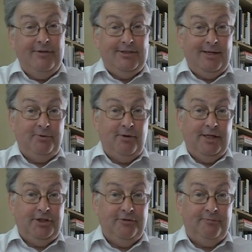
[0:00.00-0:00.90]
this
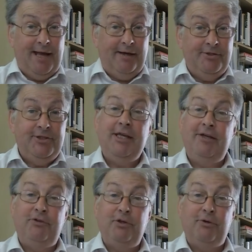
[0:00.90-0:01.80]
separation of powers.
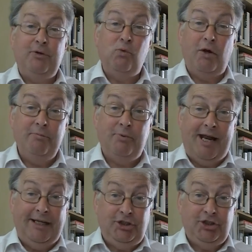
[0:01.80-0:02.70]
If you're in one
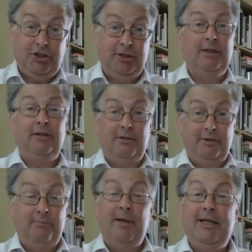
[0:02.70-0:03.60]
branch,
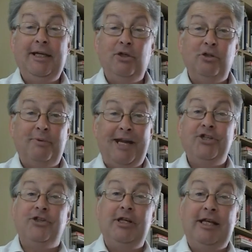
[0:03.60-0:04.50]
the making law
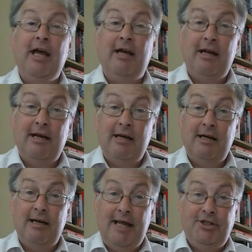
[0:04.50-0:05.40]
branch, the
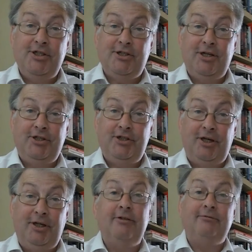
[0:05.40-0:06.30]

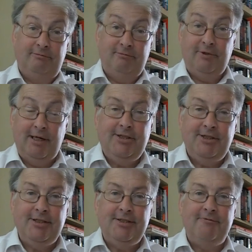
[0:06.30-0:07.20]
legislature, the
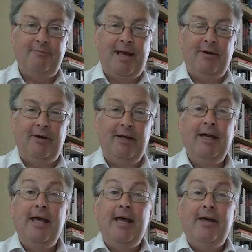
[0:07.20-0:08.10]
legislative power,
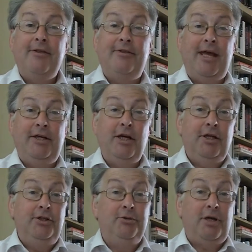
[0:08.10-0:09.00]
then
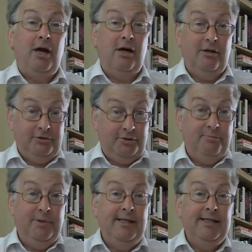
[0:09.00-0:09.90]
you can't
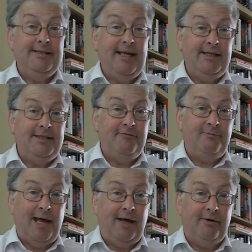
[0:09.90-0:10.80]
be in the executive
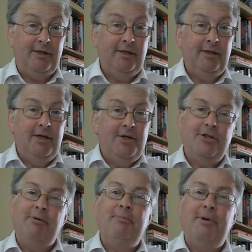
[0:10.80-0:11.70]
power.
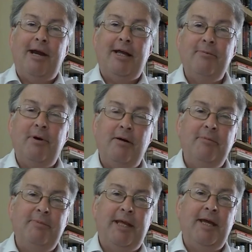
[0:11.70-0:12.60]
So when Barack
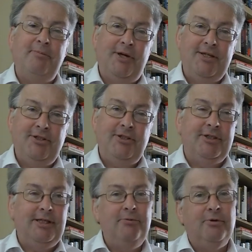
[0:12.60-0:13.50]
Obama became
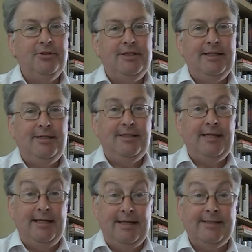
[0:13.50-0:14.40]
president, he wanted
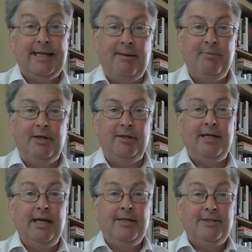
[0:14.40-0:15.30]
in his cabinet
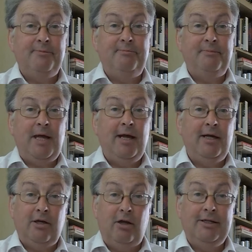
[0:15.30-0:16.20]
some
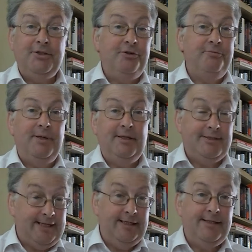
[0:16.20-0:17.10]
colleagues who'd been
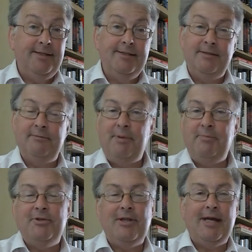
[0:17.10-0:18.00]
senators and
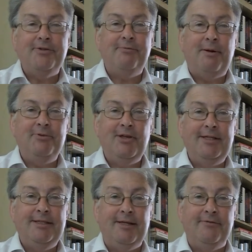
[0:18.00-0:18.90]
members of the House of
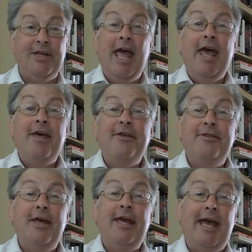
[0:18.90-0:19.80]
Representatives.
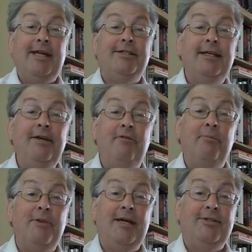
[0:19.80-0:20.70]
They had to give
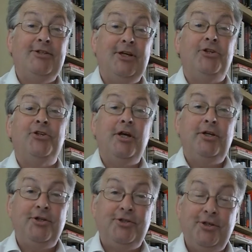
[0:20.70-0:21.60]
up their seats
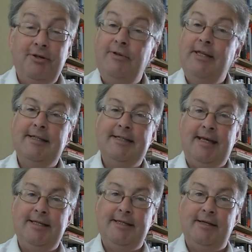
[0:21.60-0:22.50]
to serve in the
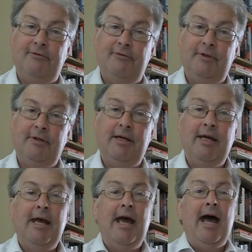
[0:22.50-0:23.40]
executive.
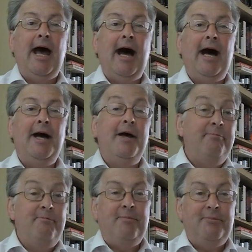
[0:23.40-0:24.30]

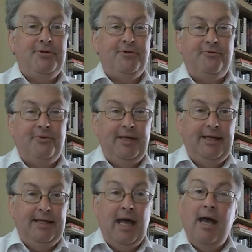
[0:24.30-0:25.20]
Members of
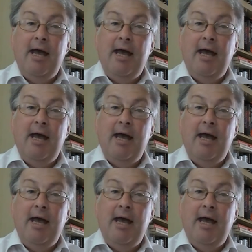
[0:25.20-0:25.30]
the